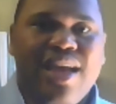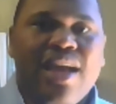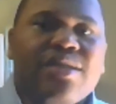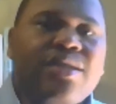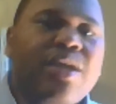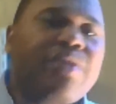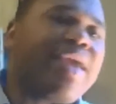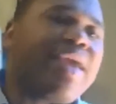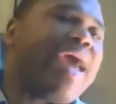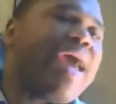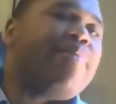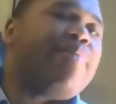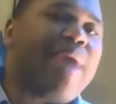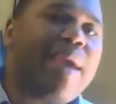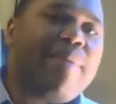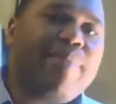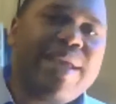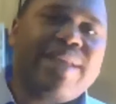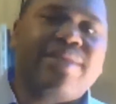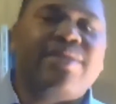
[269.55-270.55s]
So yeah, it
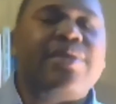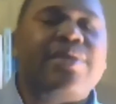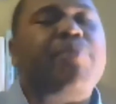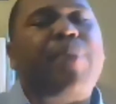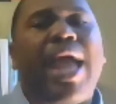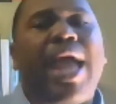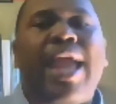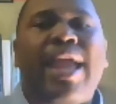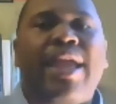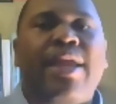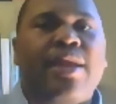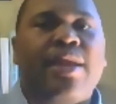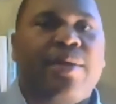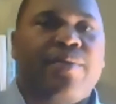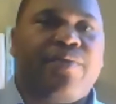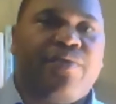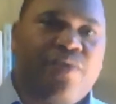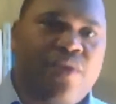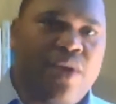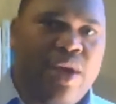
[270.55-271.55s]
may be some pain
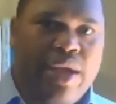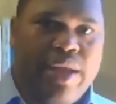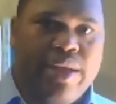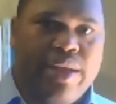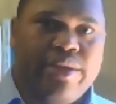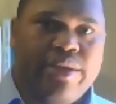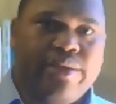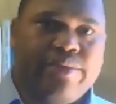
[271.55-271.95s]
up front.